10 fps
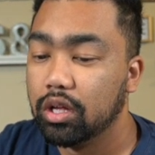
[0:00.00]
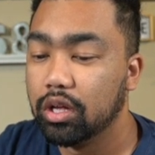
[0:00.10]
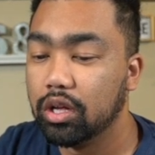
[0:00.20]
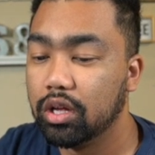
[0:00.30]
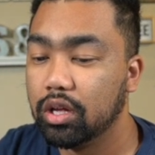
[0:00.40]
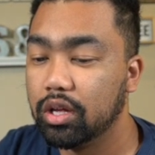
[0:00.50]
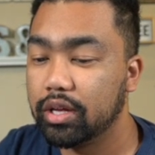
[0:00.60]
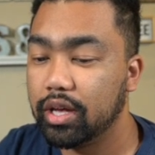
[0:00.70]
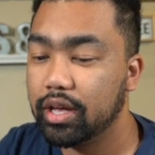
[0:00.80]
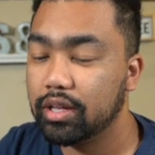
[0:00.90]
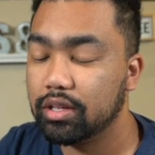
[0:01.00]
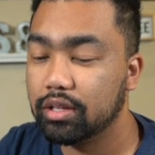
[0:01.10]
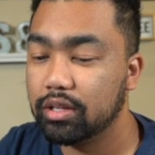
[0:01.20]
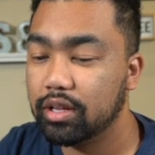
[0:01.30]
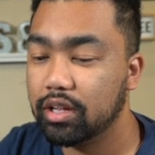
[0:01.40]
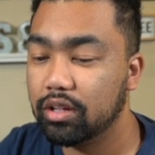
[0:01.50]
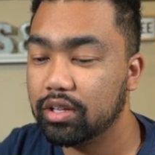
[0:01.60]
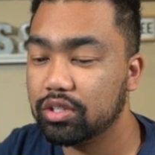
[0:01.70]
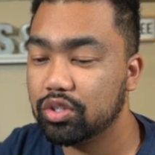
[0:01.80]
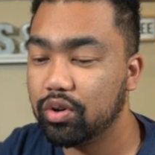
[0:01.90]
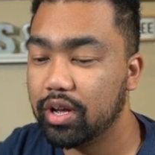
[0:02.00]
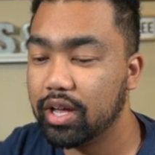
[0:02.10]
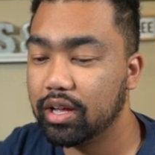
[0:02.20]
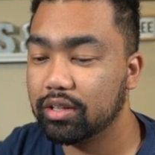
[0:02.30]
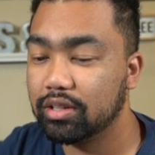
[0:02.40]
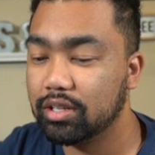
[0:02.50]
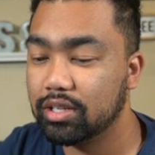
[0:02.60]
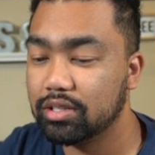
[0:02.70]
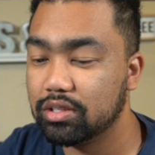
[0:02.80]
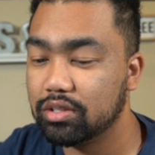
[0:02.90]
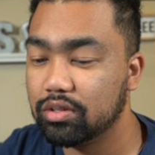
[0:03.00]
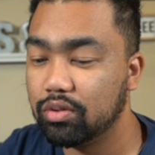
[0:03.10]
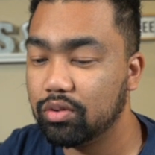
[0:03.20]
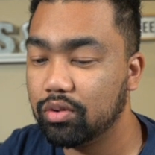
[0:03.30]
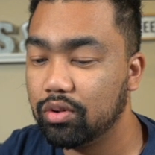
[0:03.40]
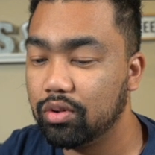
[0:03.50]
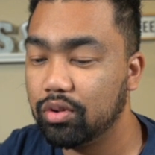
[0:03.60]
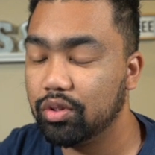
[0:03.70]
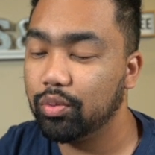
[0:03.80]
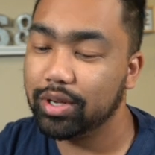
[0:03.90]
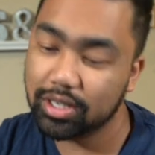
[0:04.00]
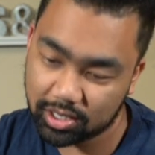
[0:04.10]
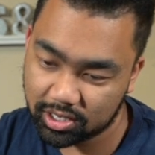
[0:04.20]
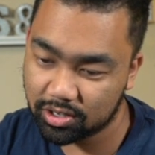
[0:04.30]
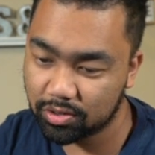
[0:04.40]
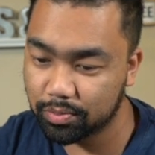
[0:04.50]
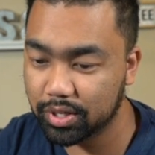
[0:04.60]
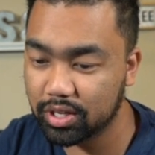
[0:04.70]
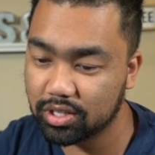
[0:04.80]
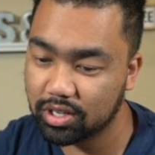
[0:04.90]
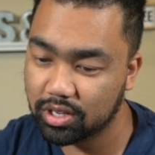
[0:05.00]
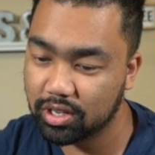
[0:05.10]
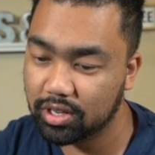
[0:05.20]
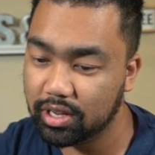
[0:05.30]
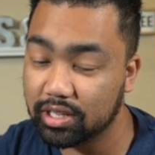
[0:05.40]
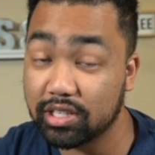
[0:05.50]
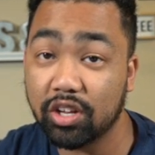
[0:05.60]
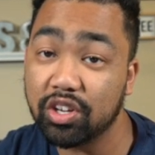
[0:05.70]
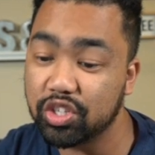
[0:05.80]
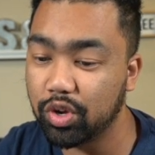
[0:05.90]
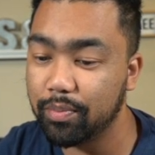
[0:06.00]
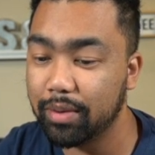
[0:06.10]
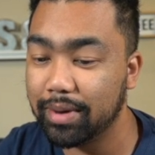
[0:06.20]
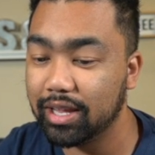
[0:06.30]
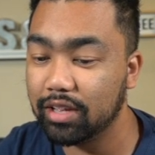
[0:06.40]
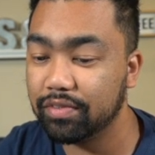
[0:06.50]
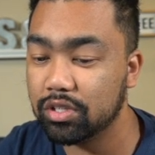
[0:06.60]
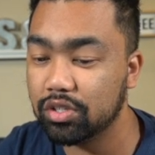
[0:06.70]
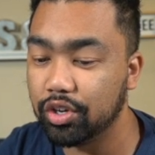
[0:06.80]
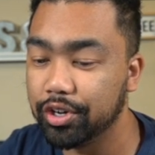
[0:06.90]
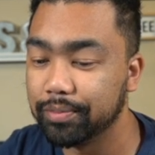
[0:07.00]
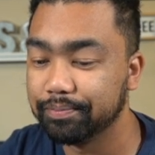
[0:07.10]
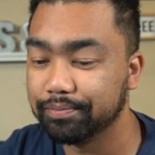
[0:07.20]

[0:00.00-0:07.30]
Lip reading: Okay, now let's drag this all the way down because again, Excel doesn't want to make my life easier.